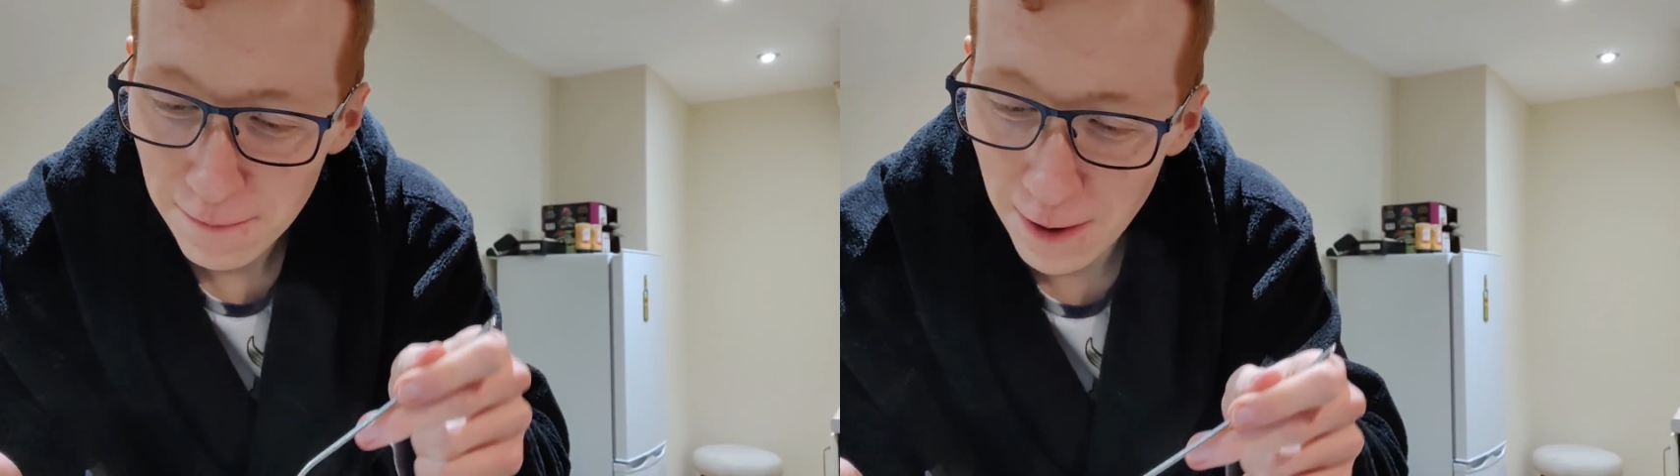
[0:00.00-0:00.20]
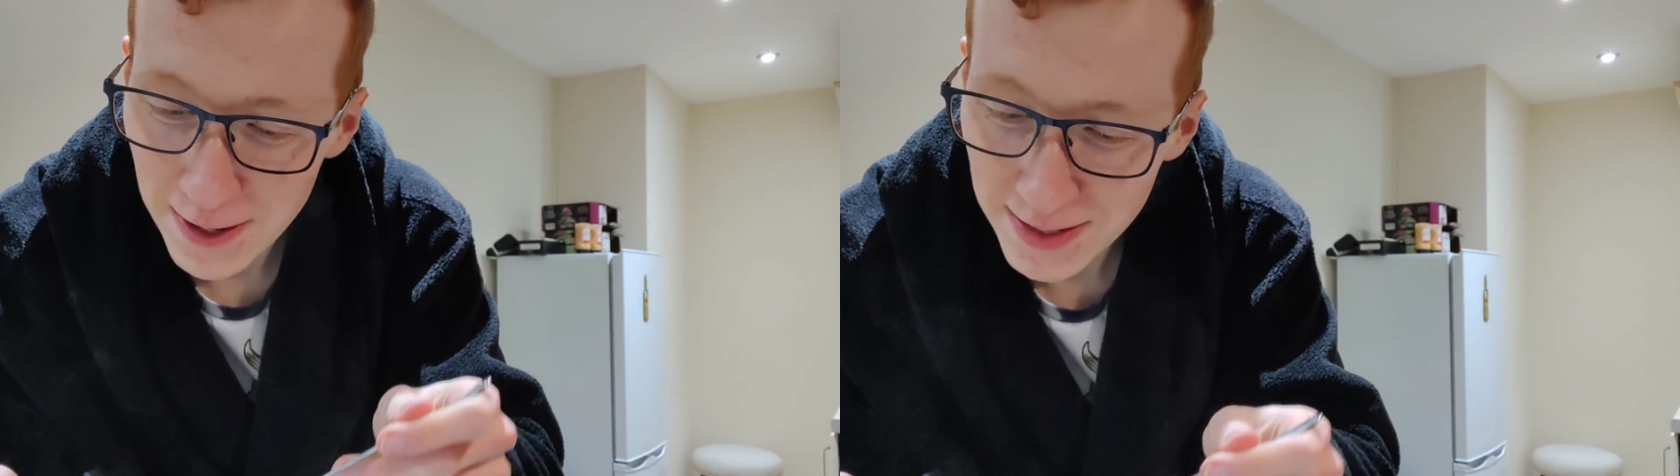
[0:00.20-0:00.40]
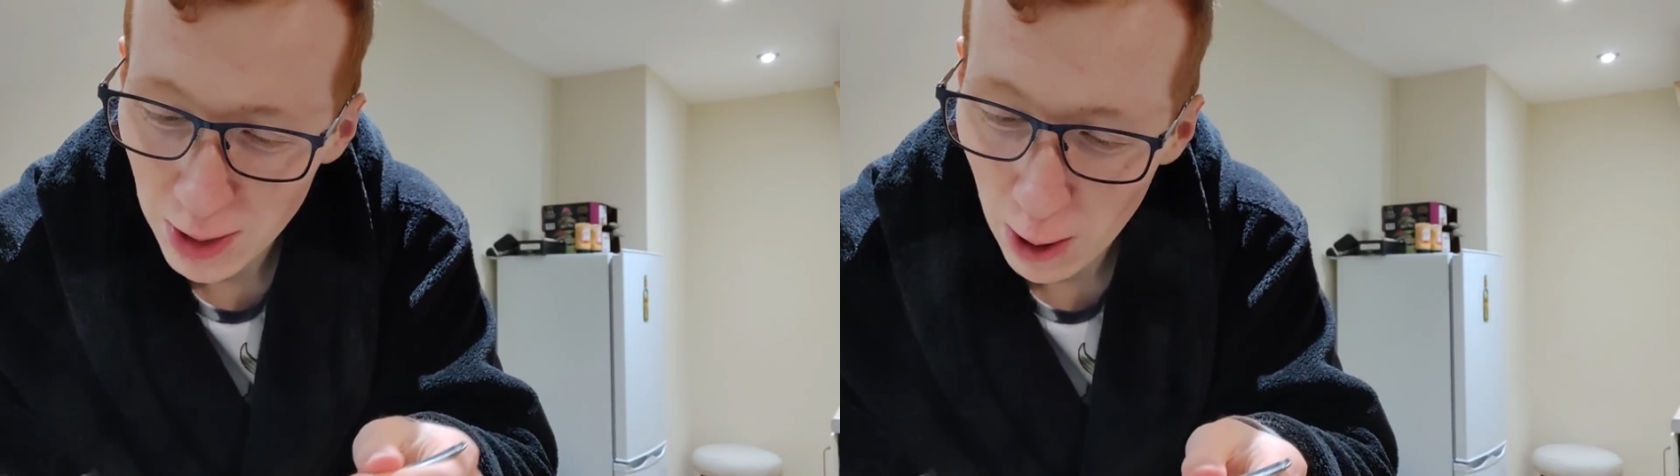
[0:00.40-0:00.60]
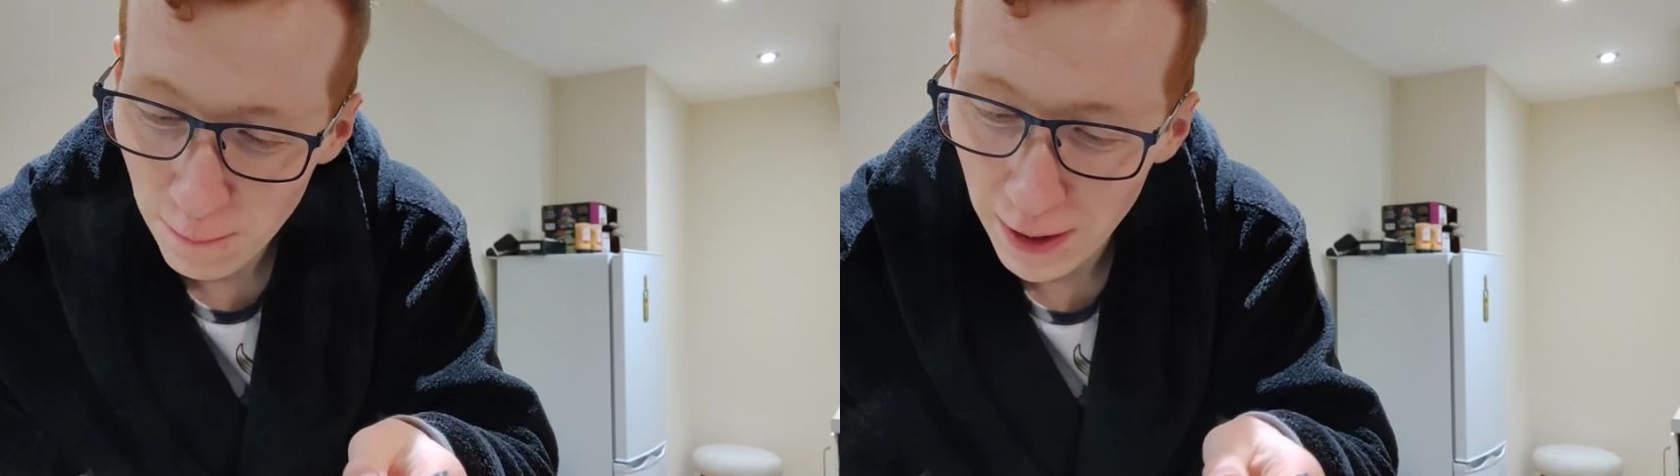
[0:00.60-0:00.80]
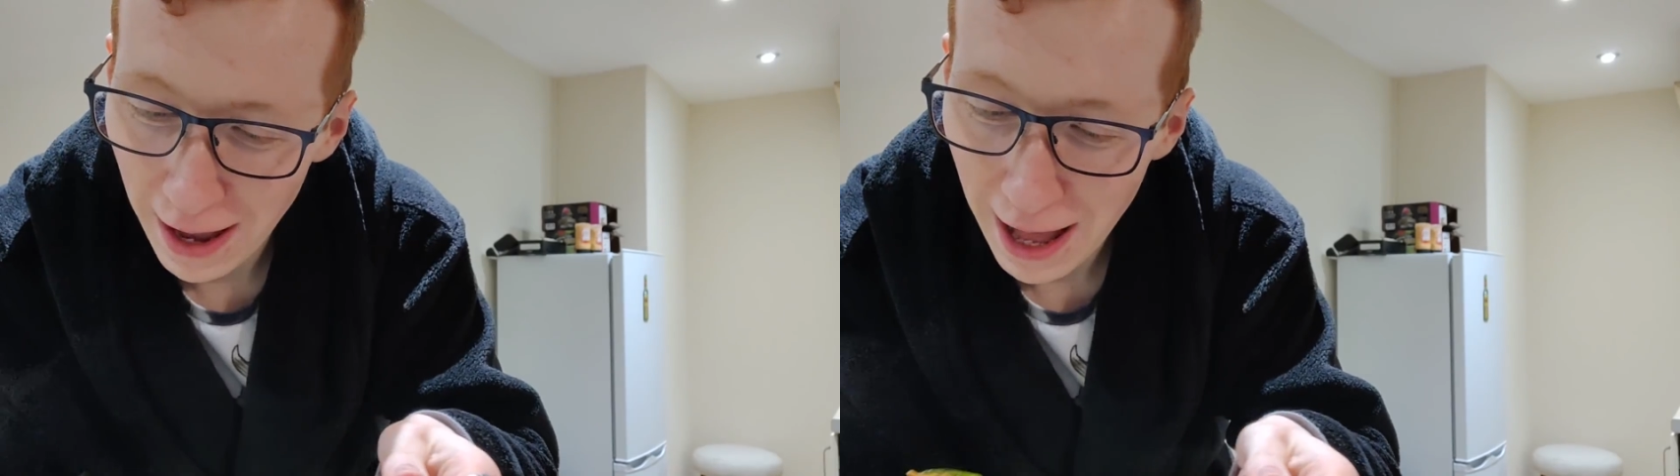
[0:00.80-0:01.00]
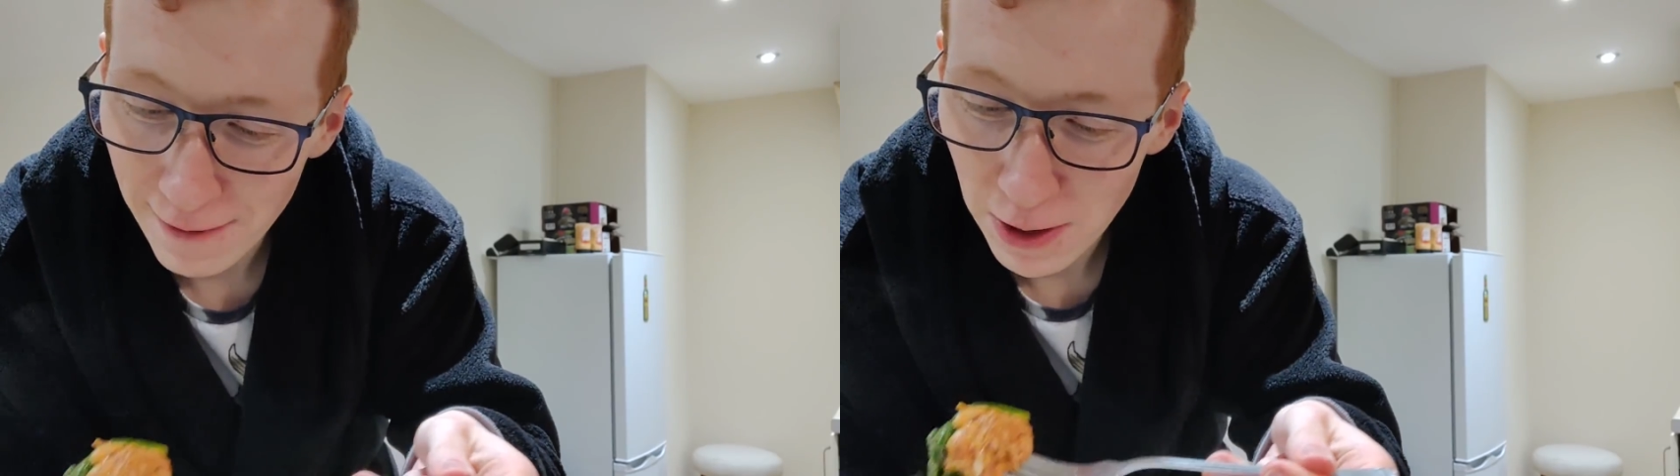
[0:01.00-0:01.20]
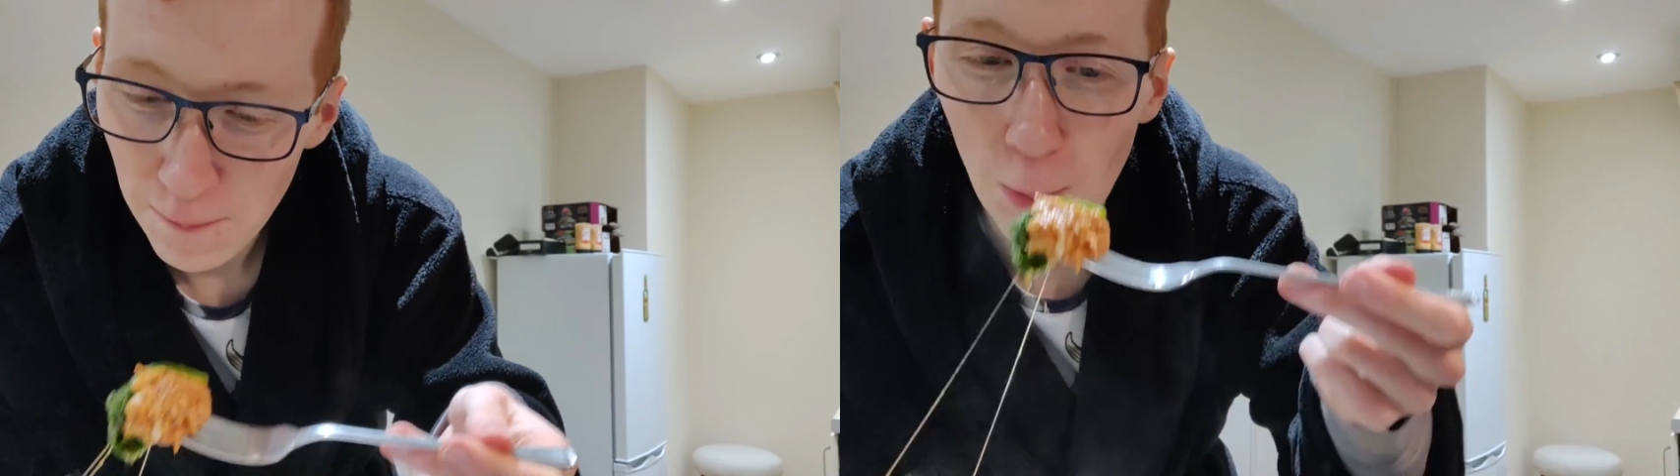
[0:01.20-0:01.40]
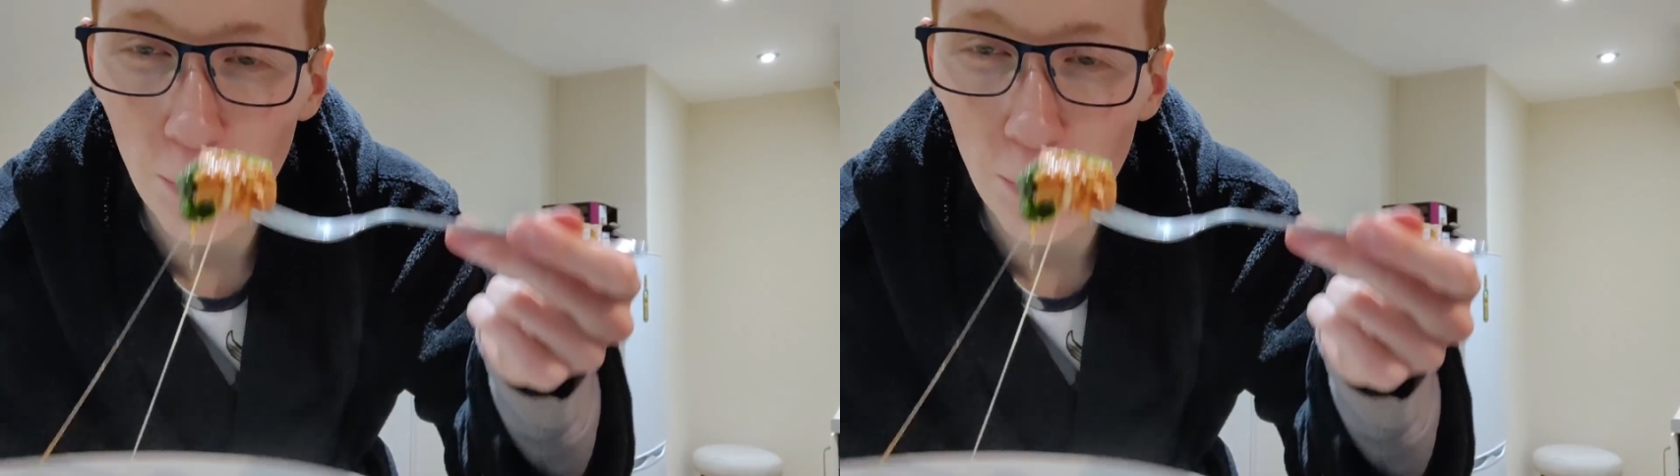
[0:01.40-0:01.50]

First off, we have the